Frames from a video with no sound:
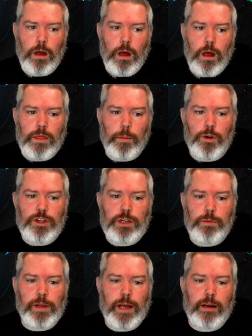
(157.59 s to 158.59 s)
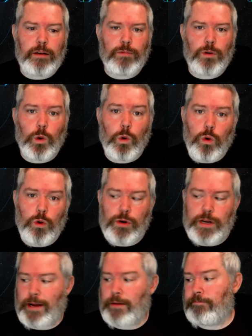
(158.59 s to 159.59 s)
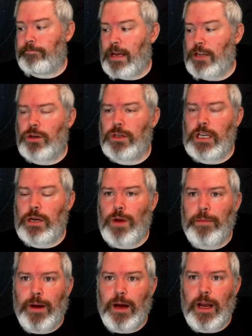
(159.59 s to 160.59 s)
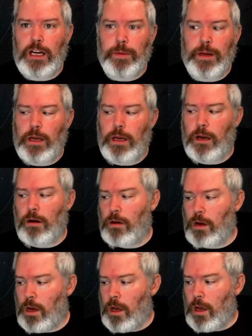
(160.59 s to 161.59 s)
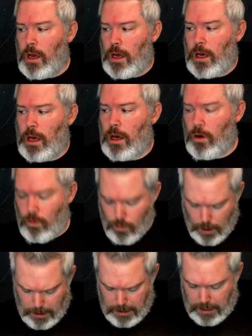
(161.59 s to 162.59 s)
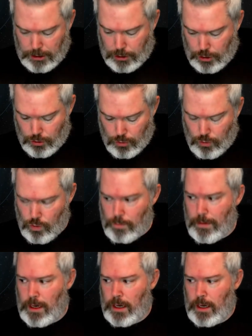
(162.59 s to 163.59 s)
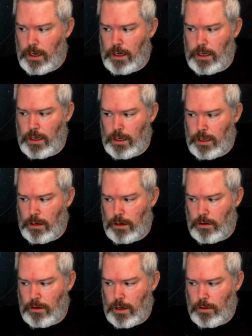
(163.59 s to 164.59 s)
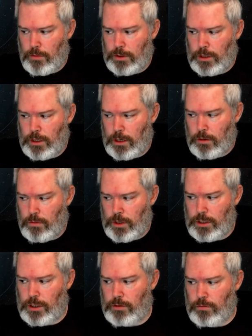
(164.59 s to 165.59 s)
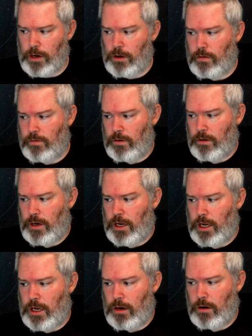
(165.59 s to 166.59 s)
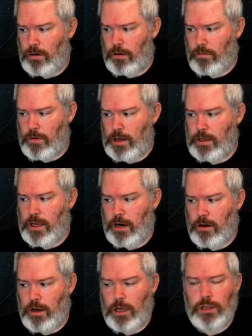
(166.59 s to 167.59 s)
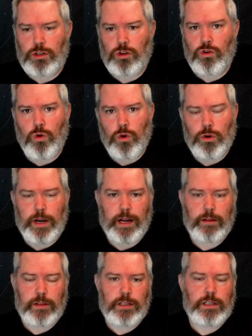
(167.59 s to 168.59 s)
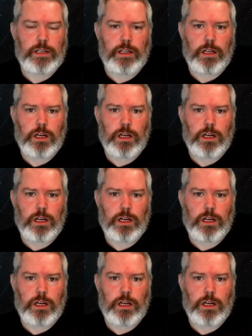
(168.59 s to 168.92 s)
The prison planet Quarterdeck. As you can see right behind me here, right next to my, I would say, what is it? Right over here, right there is Quarterdeck. This is in